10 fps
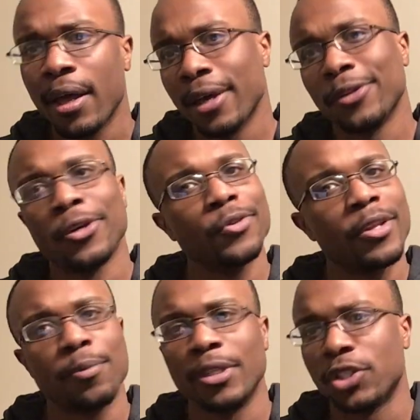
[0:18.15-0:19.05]
And, you know, nothing
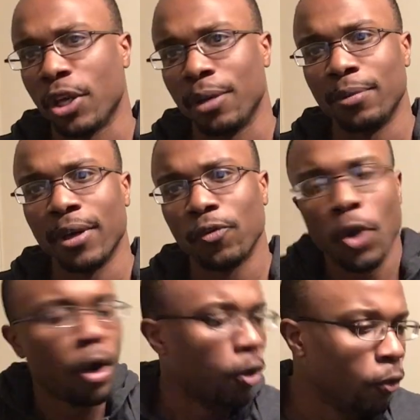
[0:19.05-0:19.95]
to be ashamed of. We
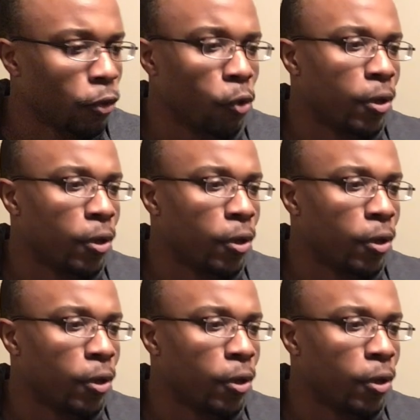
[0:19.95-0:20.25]
all go through